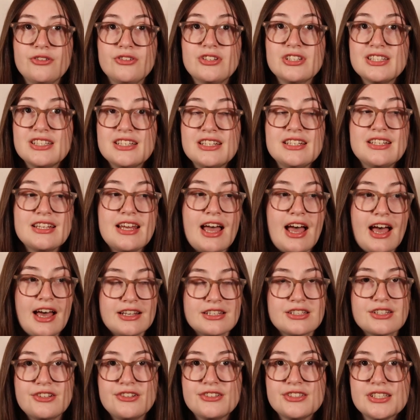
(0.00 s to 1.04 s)
You just need to
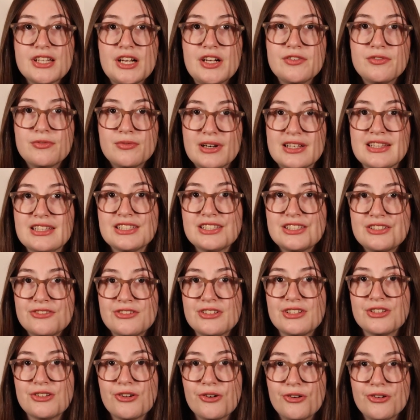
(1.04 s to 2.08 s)
ask yourself what the
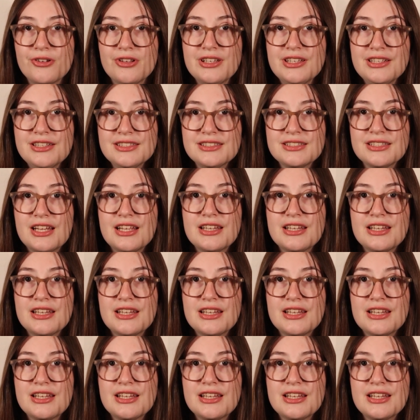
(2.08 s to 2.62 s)
student goal is,